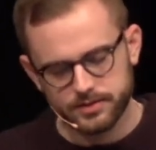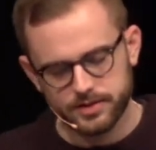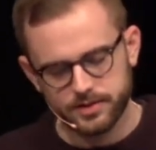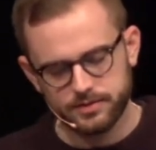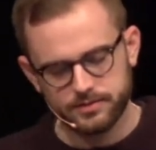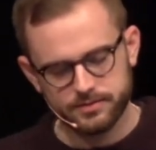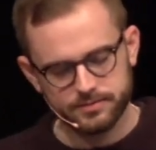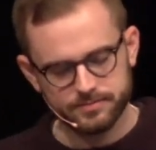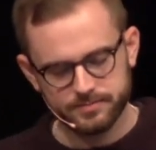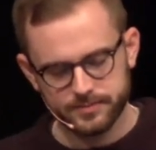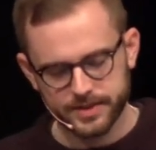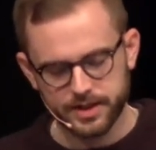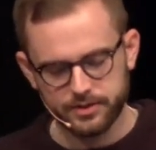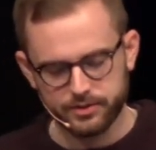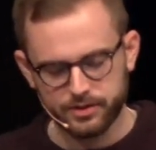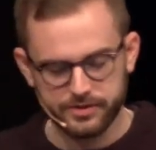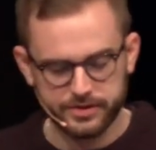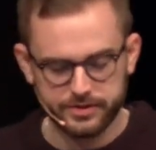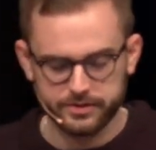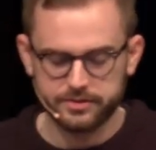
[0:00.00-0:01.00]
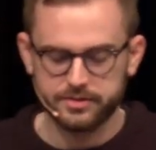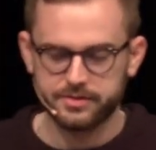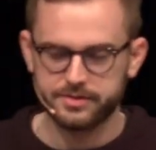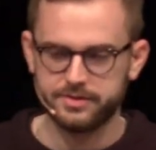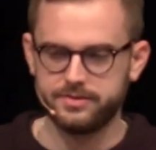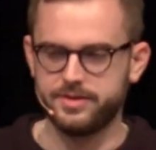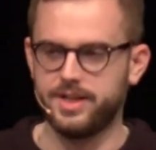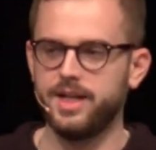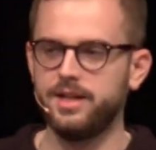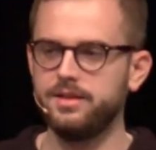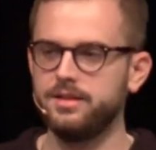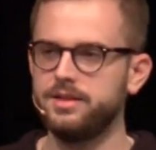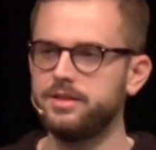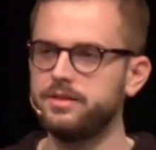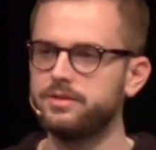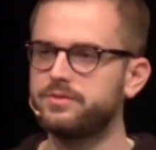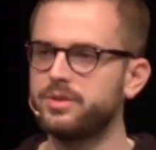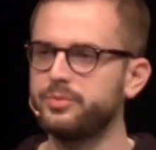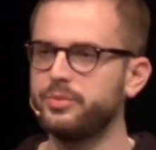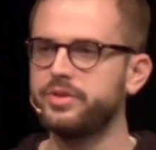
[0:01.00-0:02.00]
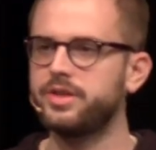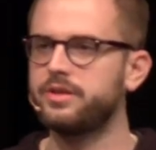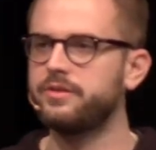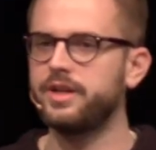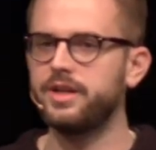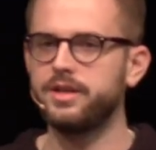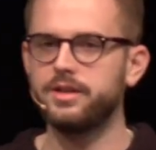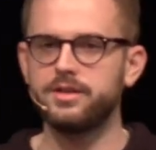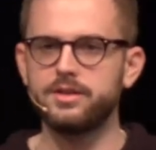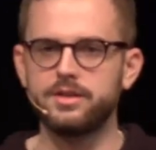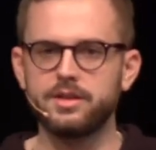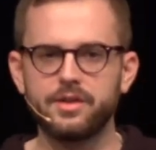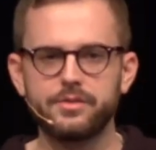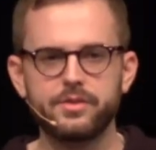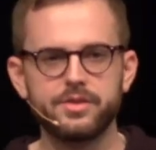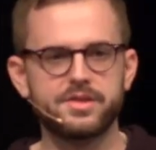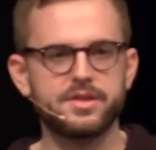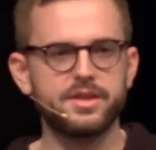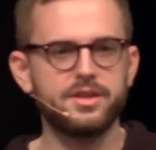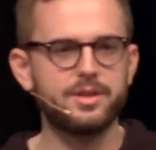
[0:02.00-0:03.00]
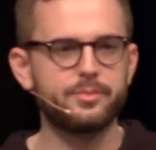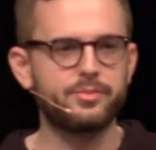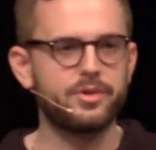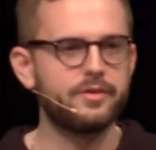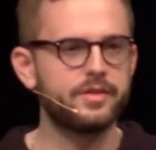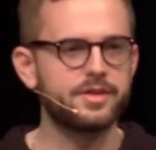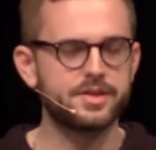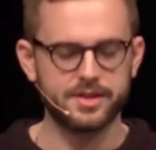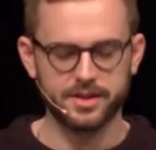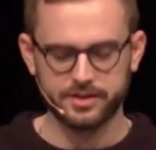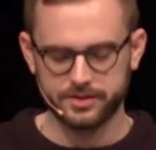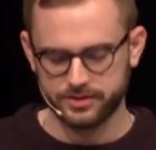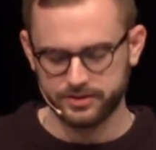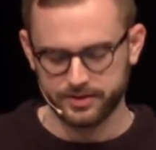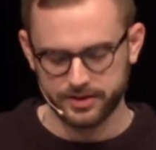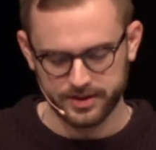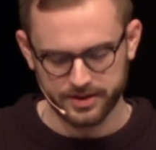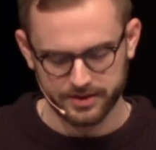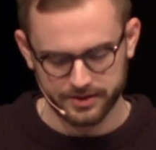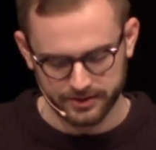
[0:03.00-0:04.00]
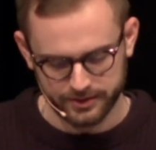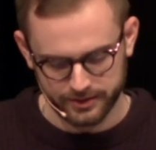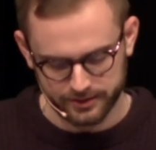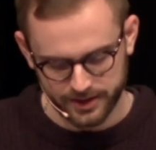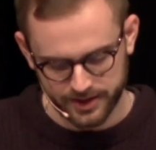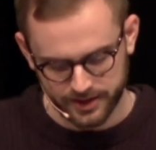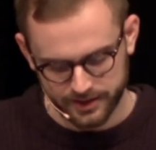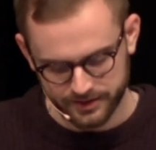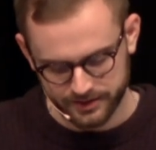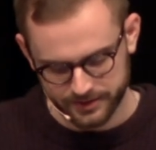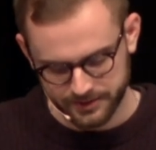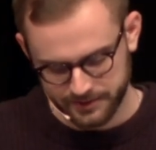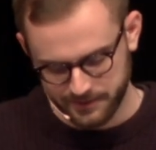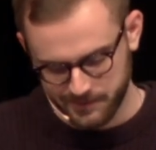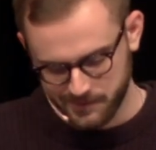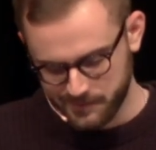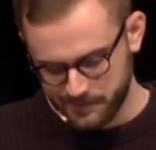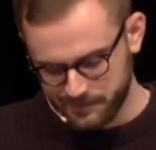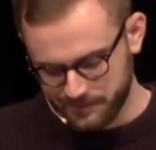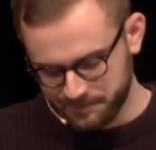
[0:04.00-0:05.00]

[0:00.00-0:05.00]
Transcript: that, and also so highly remunerated, I have to say, in the private sector, I guess you guys know,